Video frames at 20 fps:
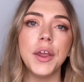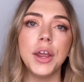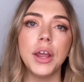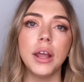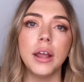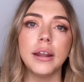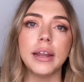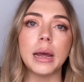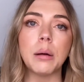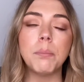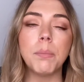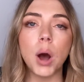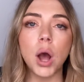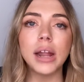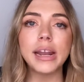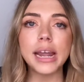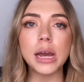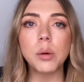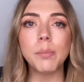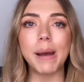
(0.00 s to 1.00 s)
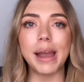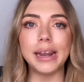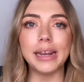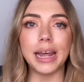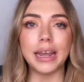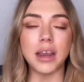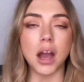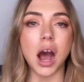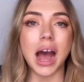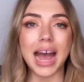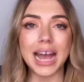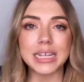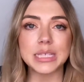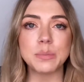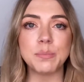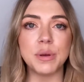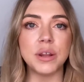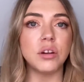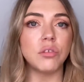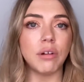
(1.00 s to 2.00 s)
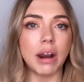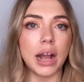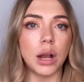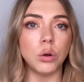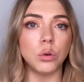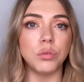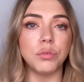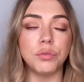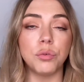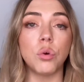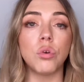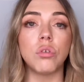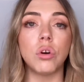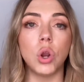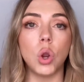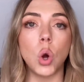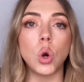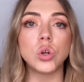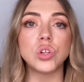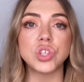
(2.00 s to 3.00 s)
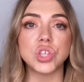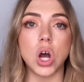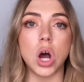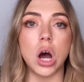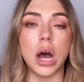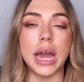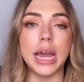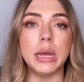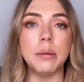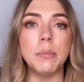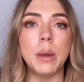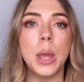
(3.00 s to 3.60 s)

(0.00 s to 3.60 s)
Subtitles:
Now, buy now, pay later has been around for a long time,